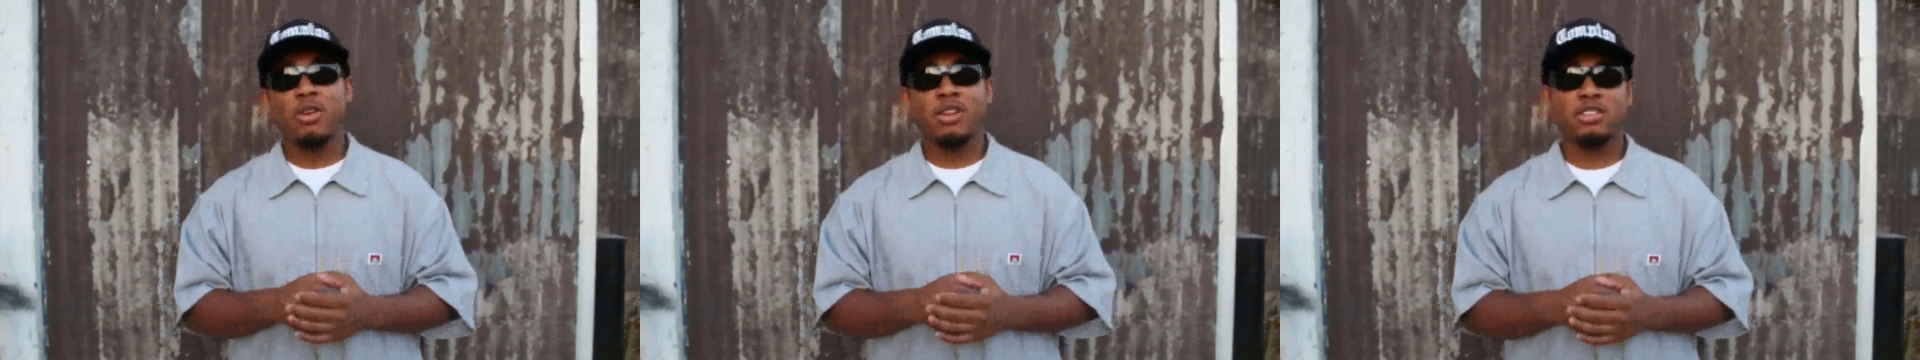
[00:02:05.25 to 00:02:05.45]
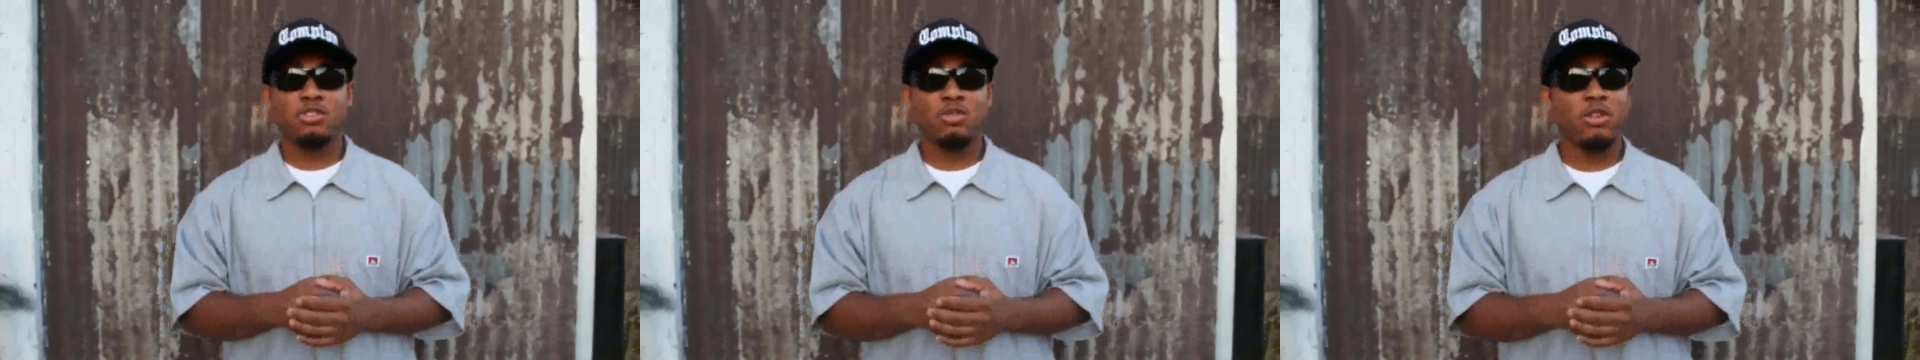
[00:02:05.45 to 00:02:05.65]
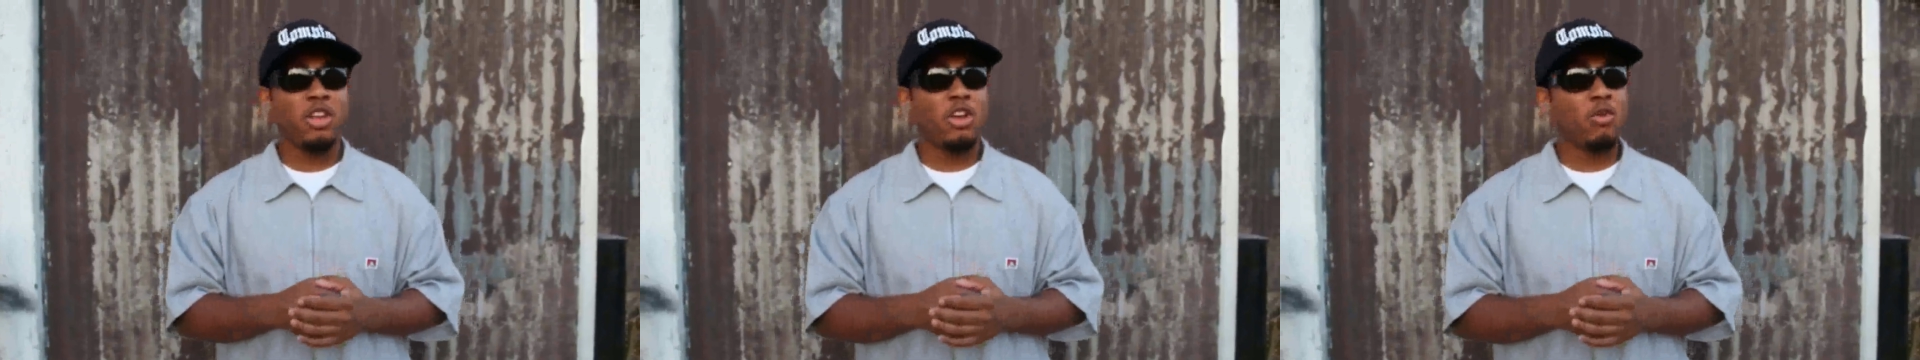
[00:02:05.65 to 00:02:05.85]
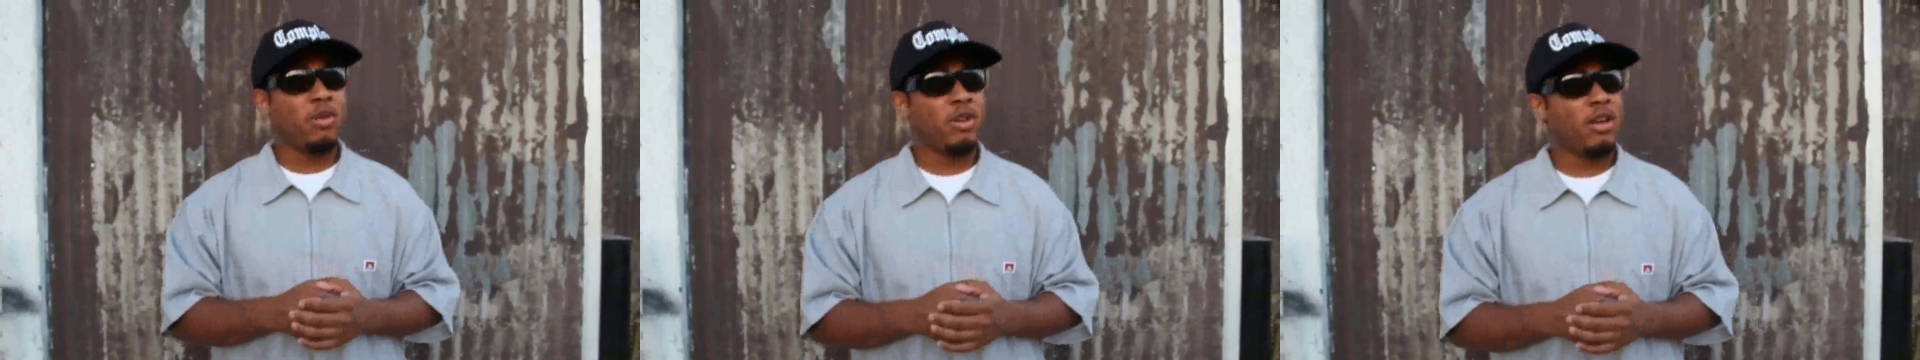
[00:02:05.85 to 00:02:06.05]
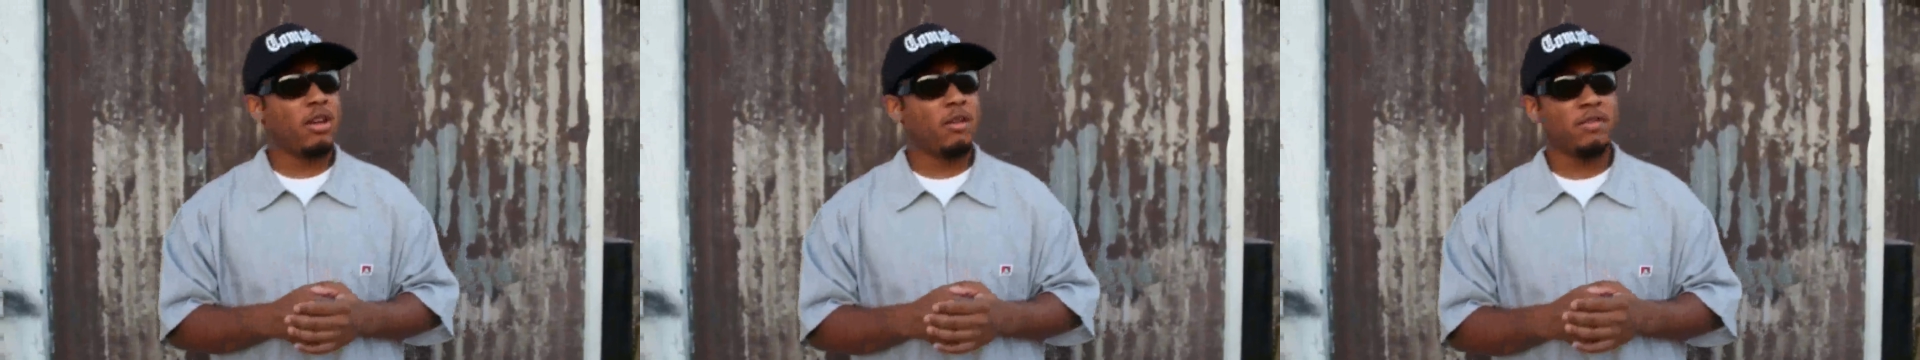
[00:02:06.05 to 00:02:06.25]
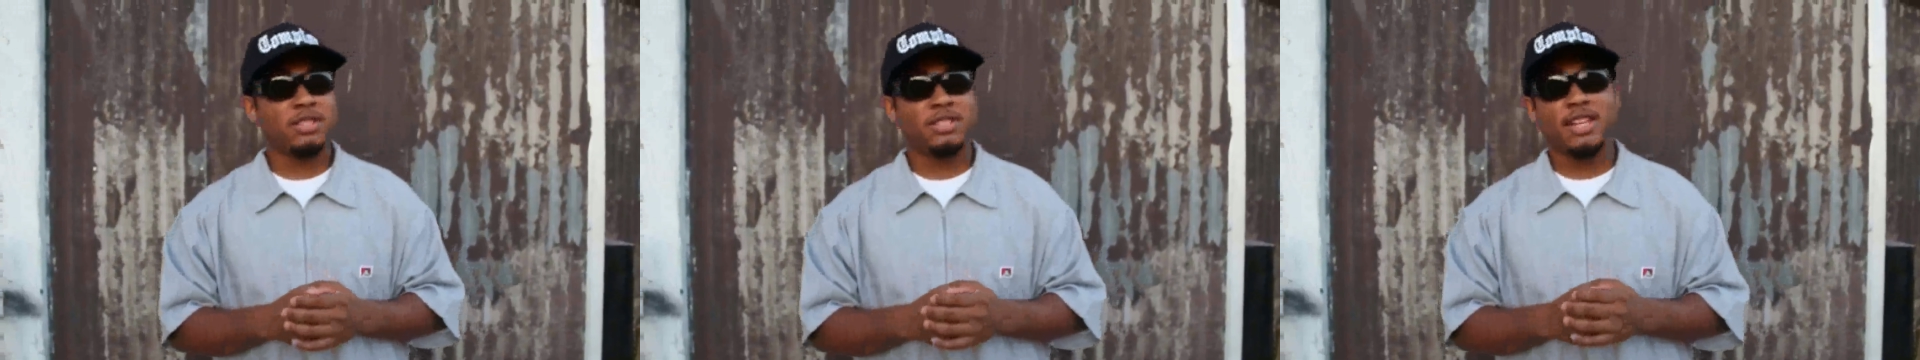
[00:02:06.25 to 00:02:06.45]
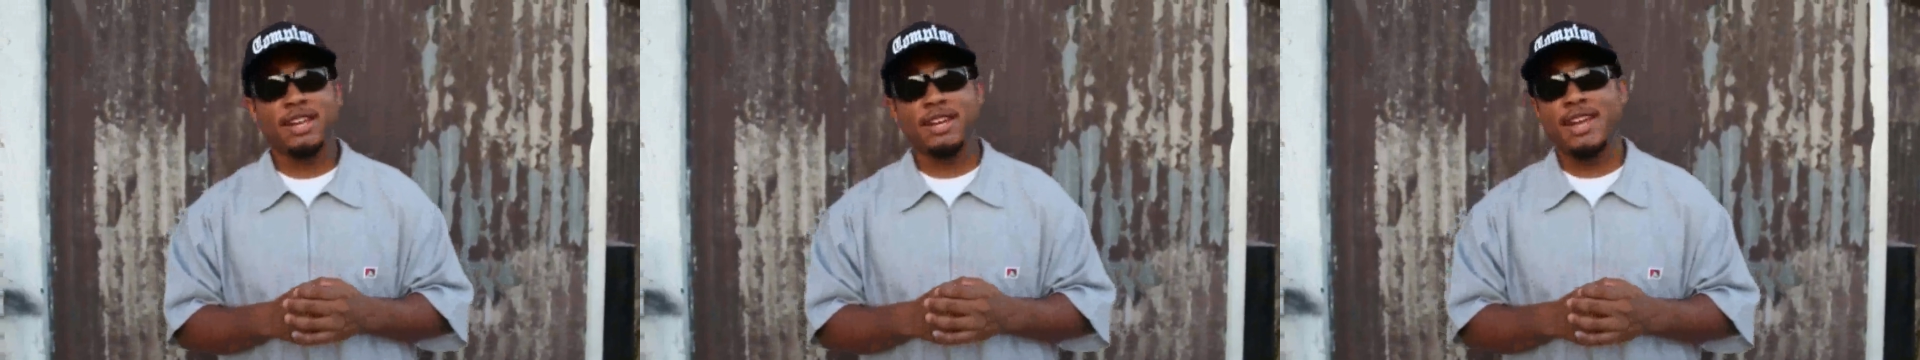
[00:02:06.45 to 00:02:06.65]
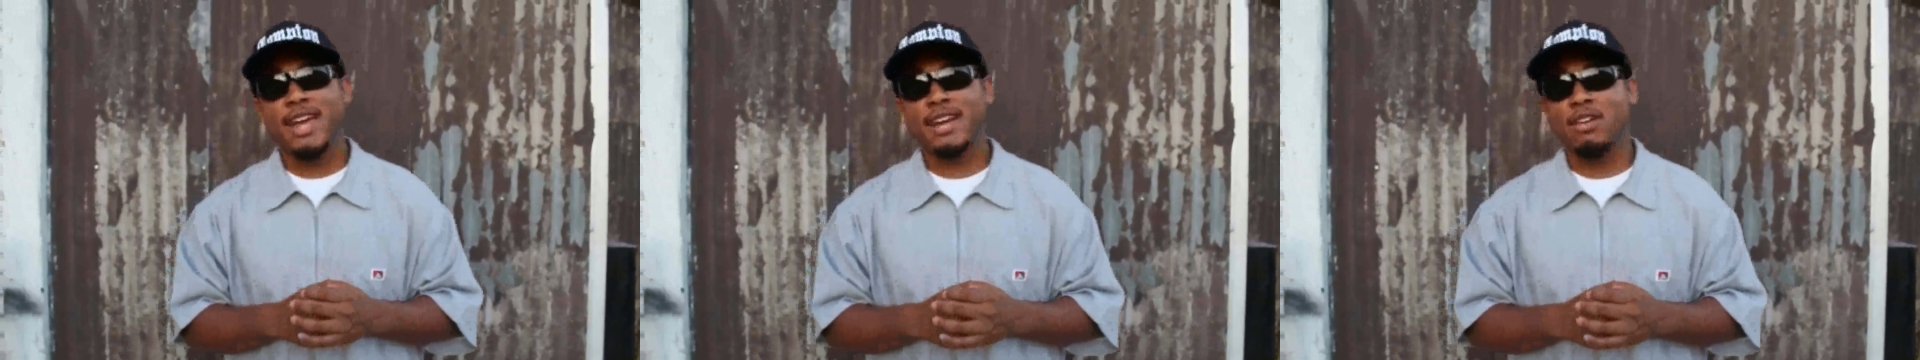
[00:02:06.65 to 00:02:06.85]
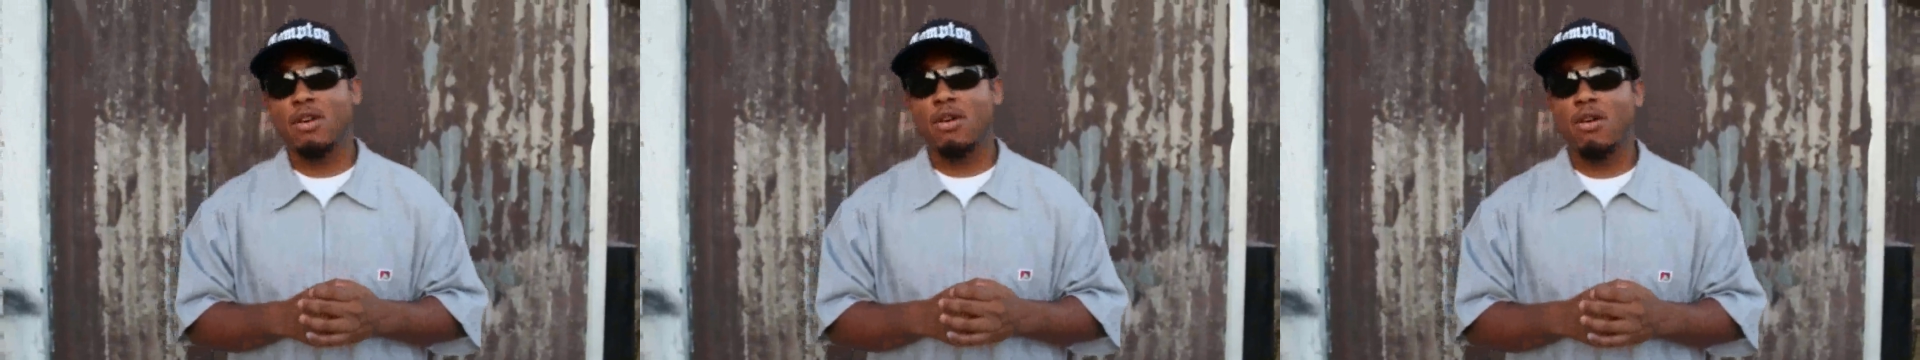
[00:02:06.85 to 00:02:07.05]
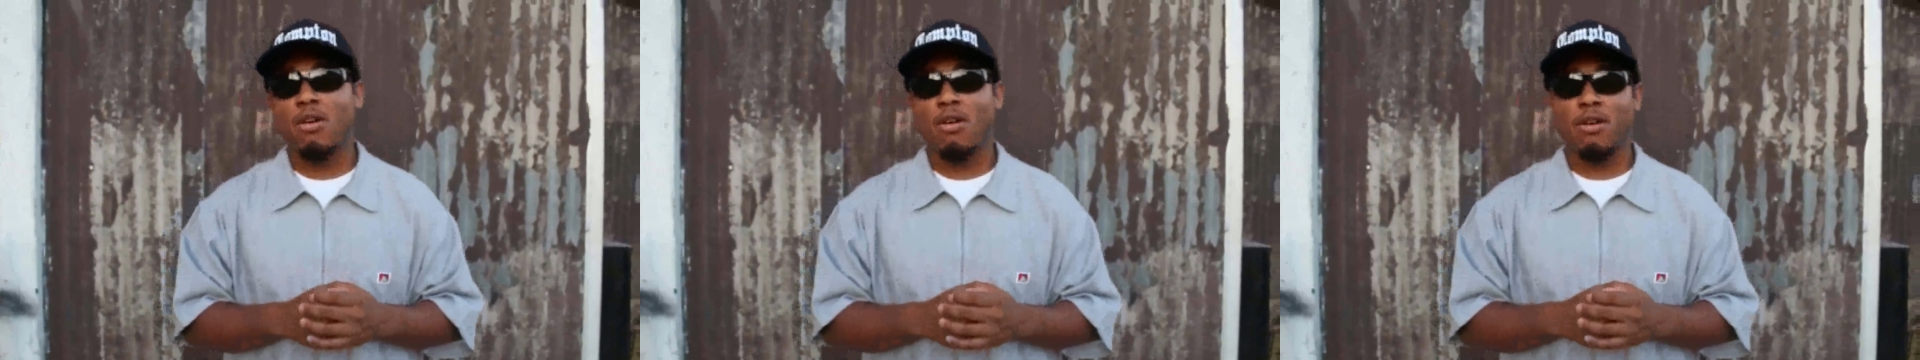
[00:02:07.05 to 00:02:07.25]
in the studio and all of a sudden act
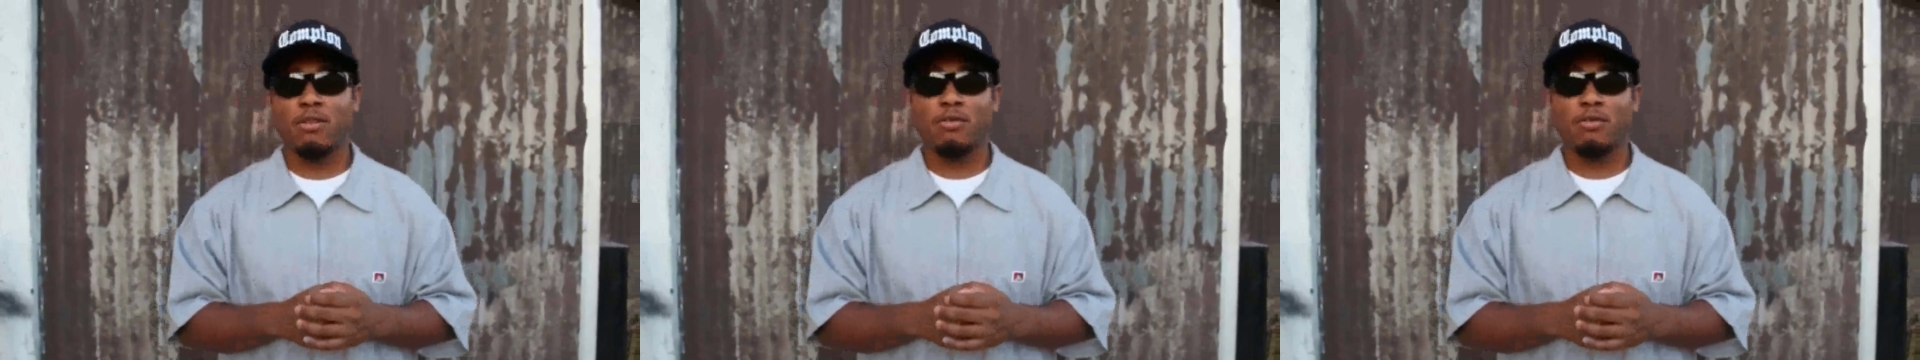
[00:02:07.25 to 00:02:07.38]
hard.